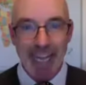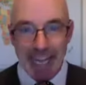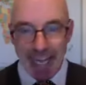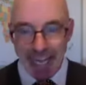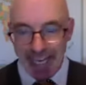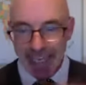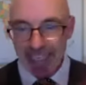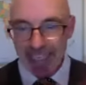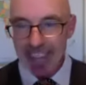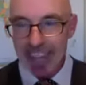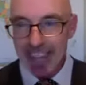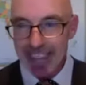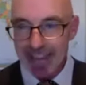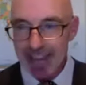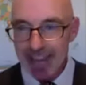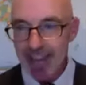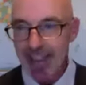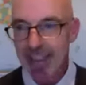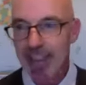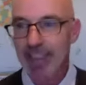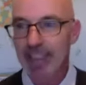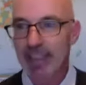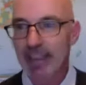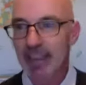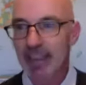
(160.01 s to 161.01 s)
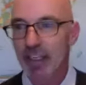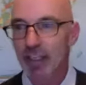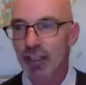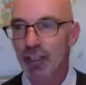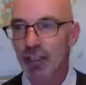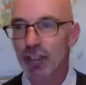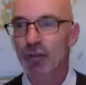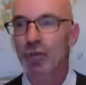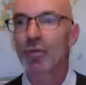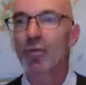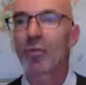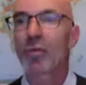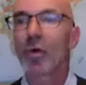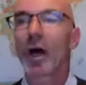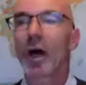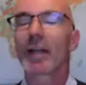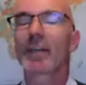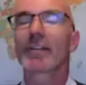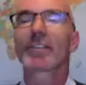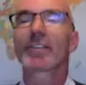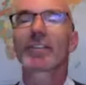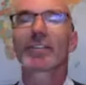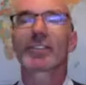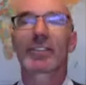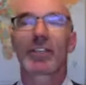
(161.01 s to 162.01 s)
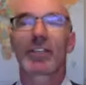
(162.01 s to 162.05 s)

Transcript: anything that you want to